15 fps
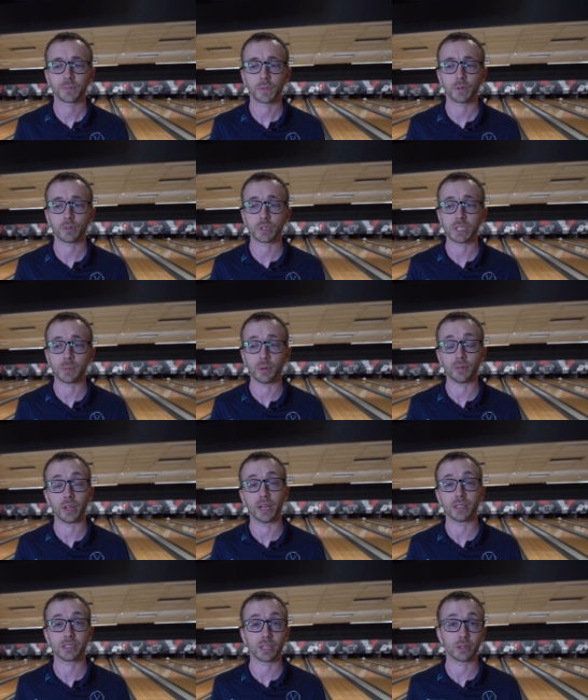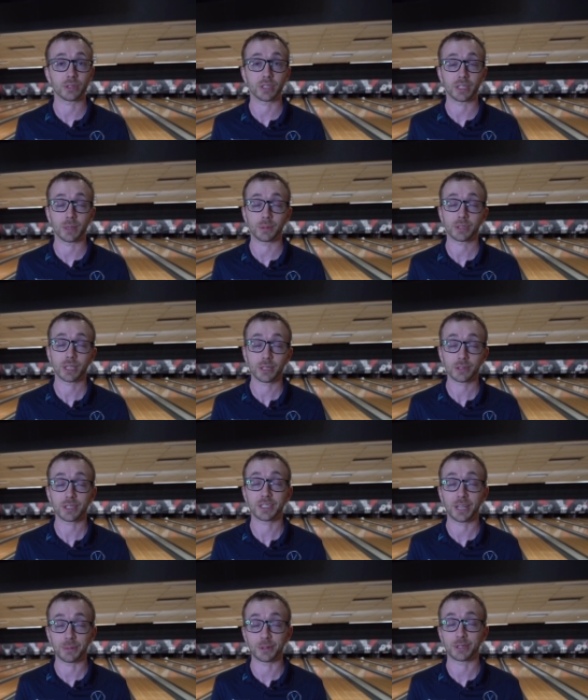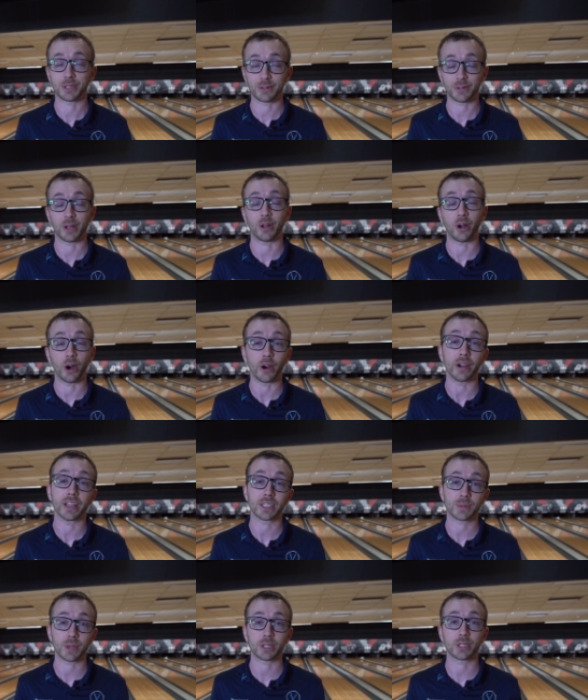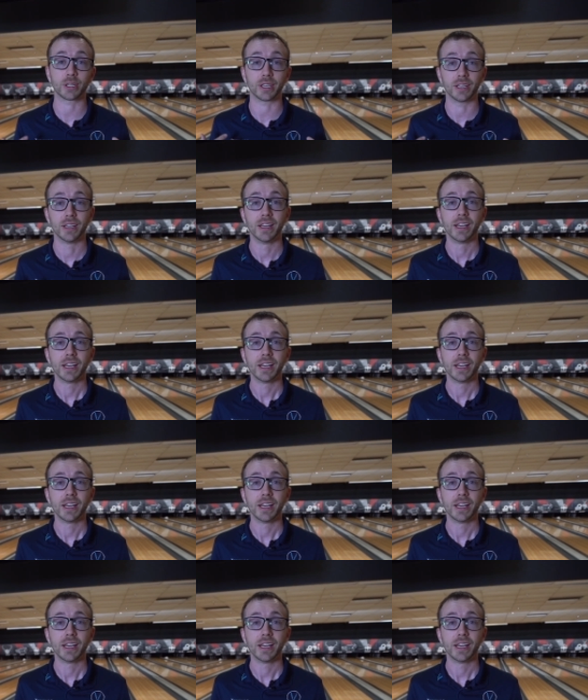for team event as singles and doubles. Singles and doubles just felt hard, especially